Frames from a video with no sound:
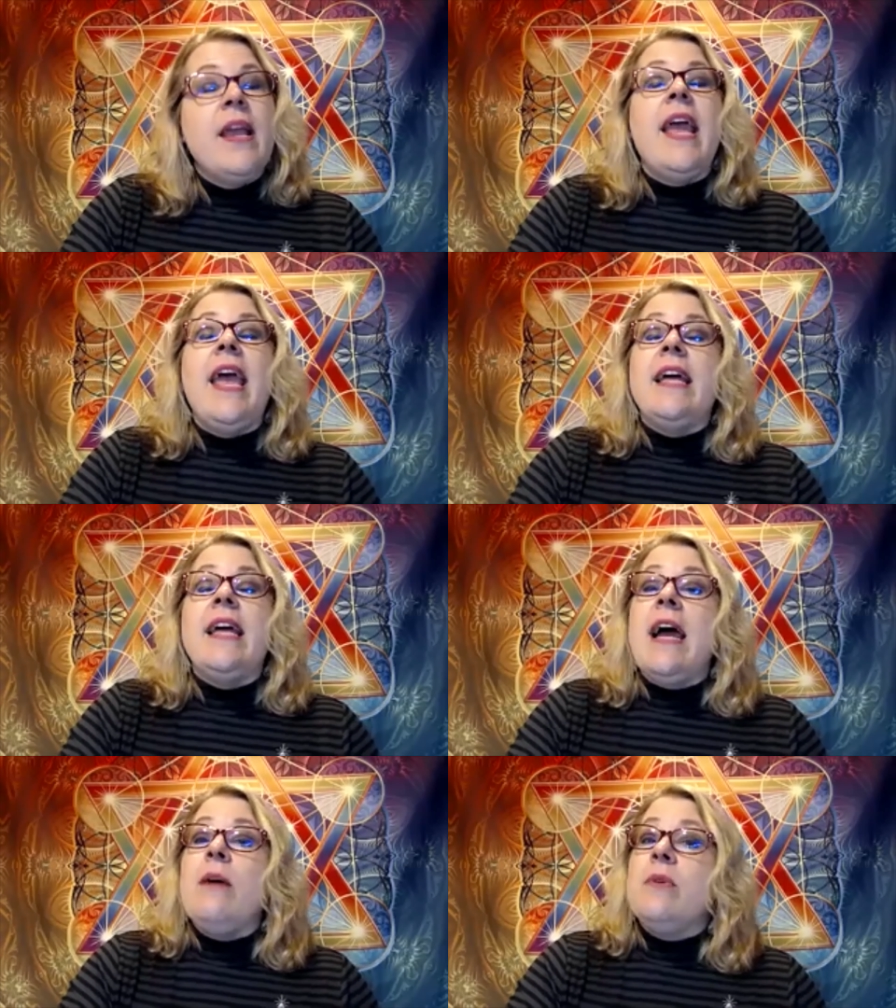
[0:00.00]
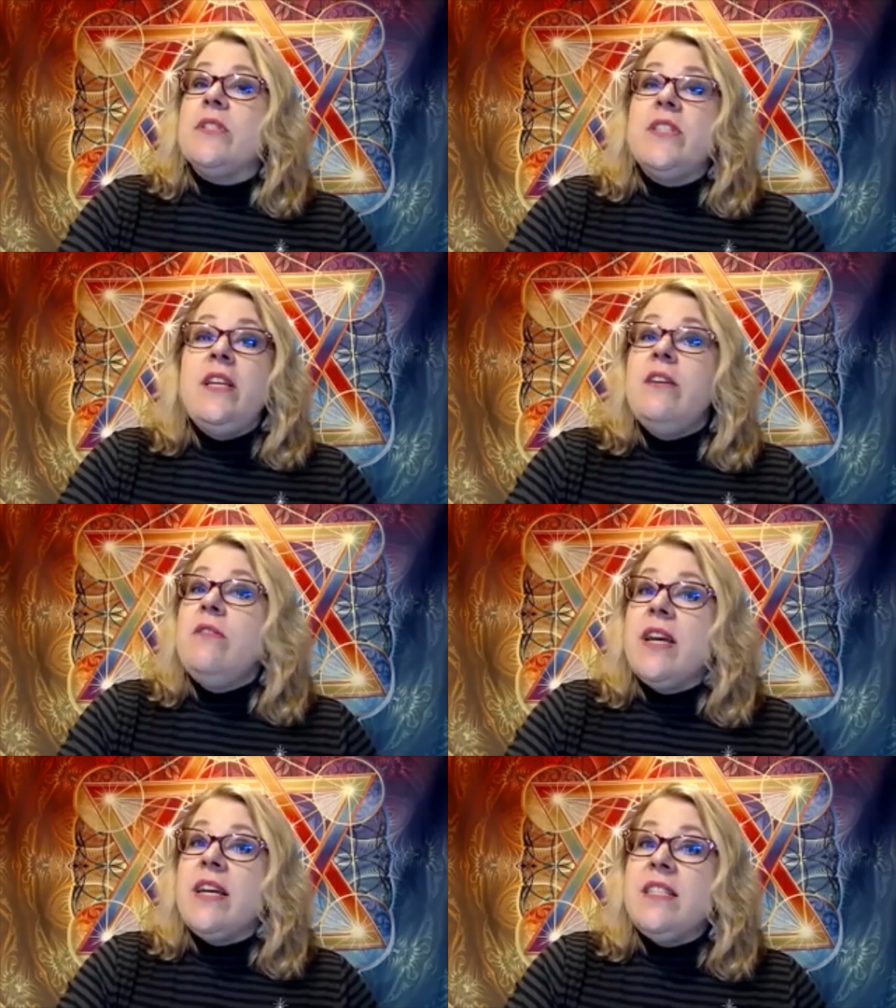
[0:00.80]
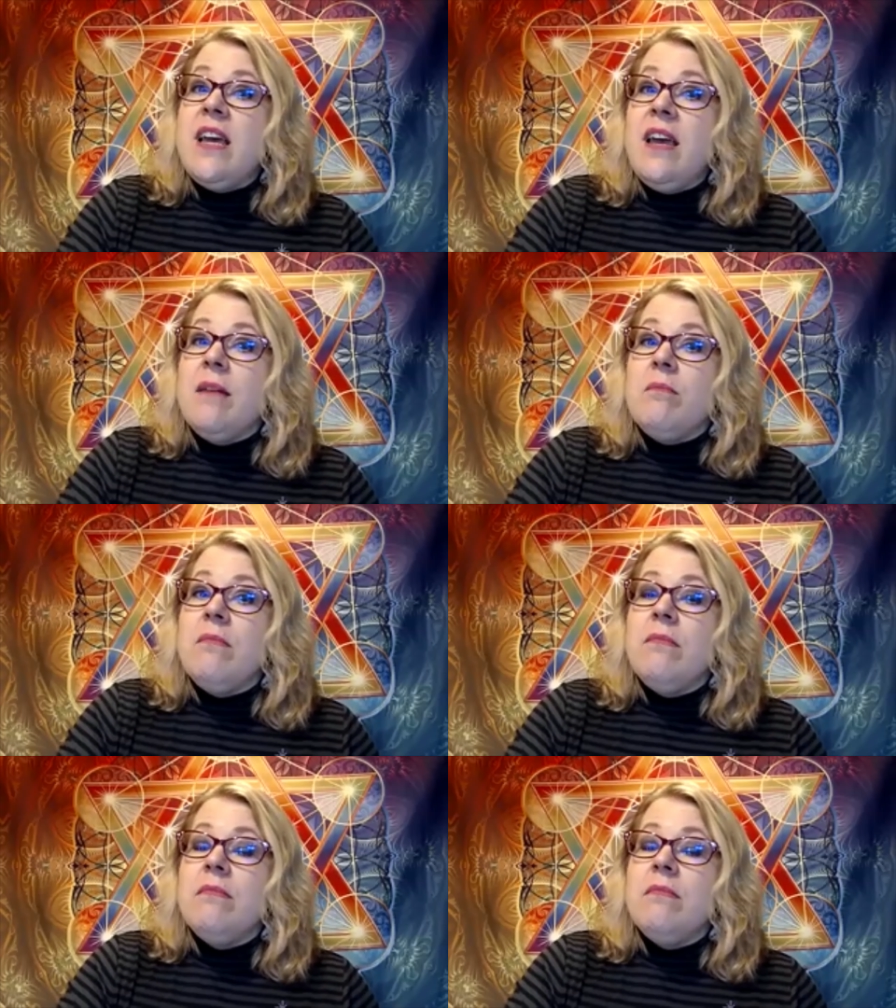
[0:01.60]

And I will see you next time.